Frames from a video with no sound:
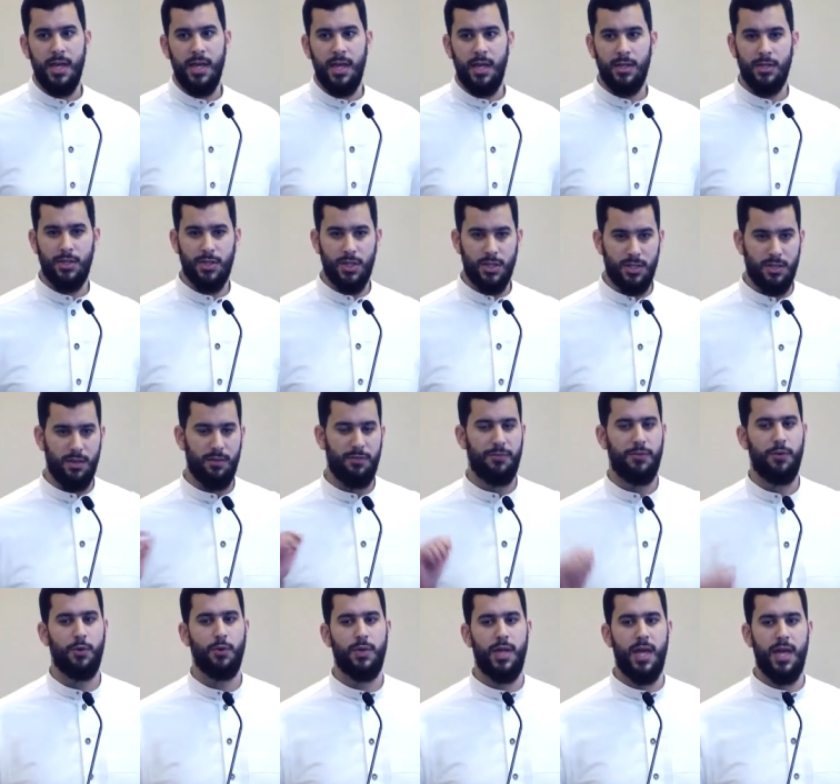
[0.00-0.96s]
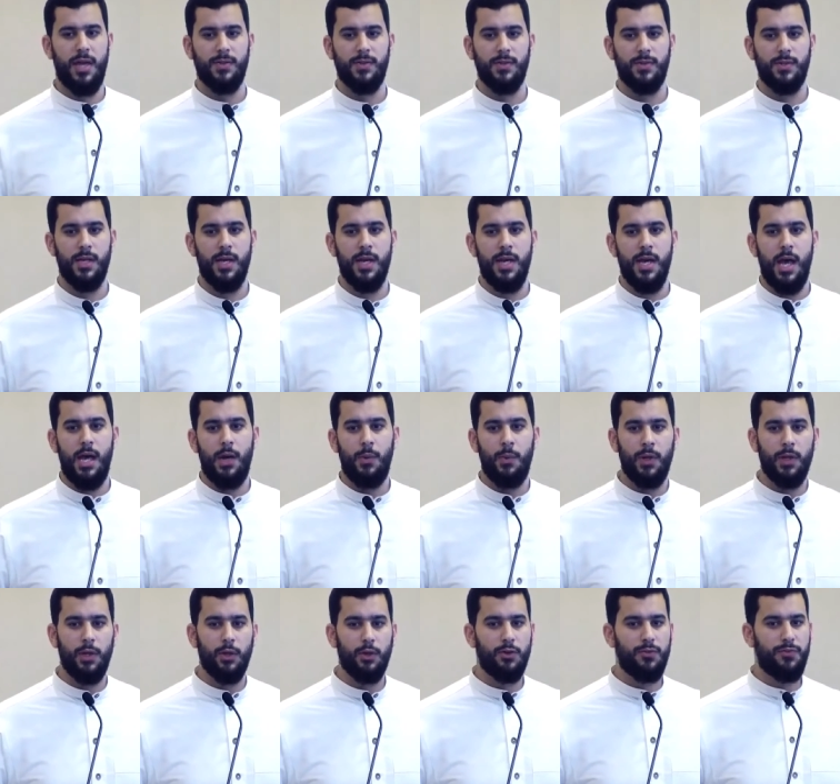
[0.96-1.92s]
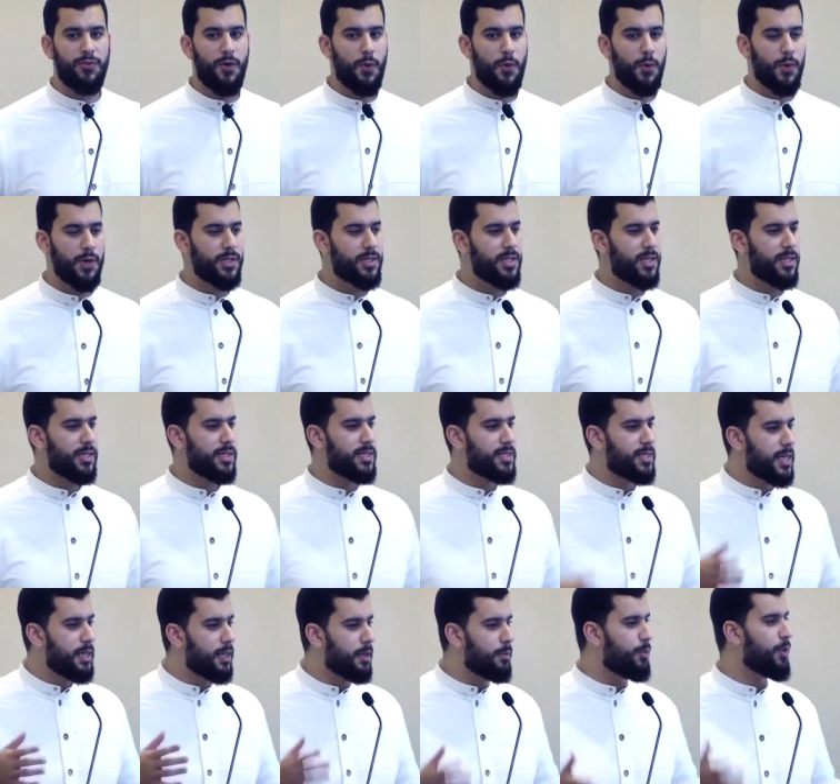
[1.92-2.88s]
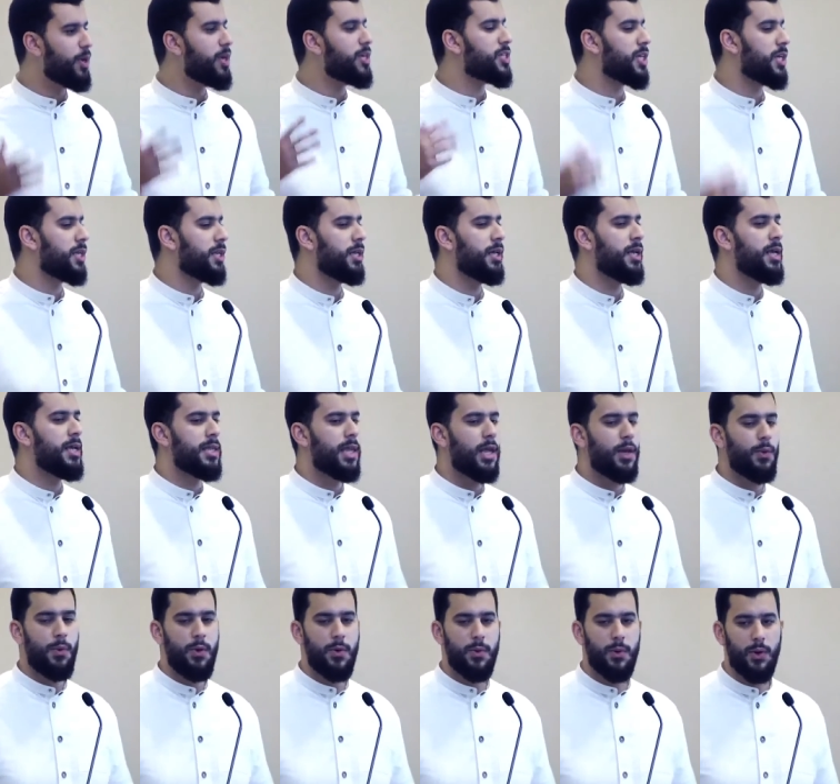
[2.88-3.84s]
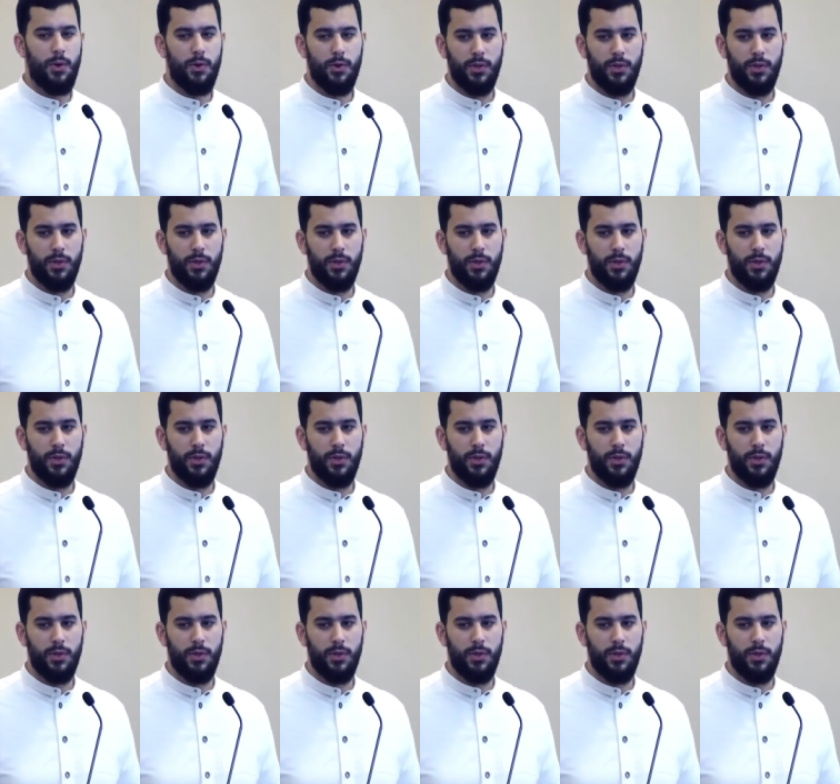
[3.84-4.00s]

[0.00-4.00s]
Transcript: in just a few days, and we look forward to the celebration that we will